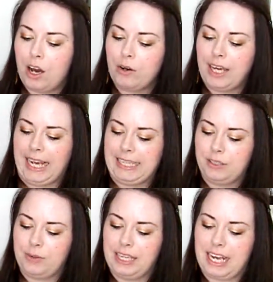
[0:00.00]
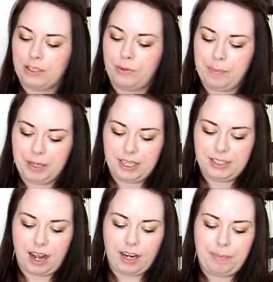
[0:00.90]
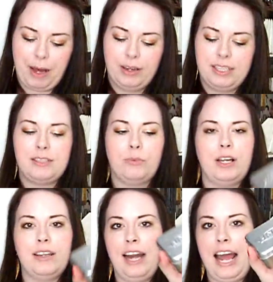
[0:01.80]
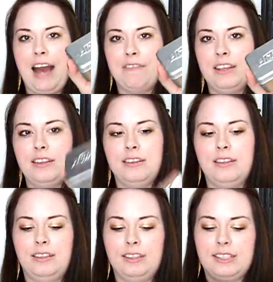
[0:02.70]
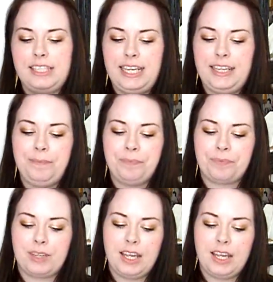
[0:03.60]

Okay, so the last one I'm going to talk about is the one that I have in the little tin.